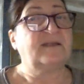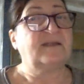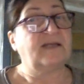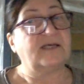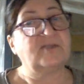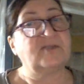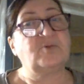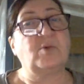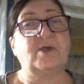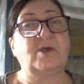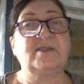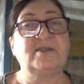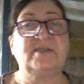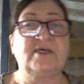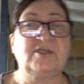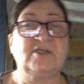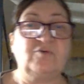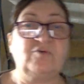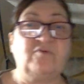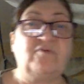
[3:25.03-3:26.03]
that's what
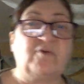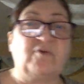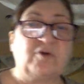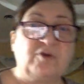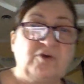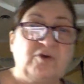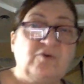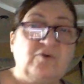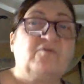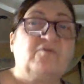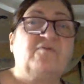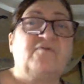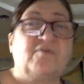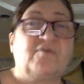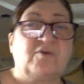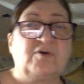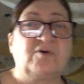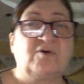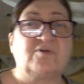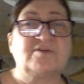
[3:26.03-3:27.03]
they do for you,
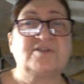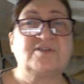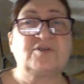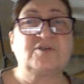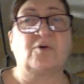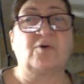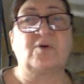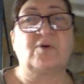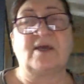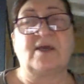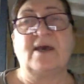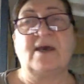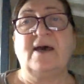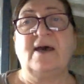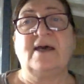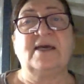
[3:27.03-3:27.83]
for your story.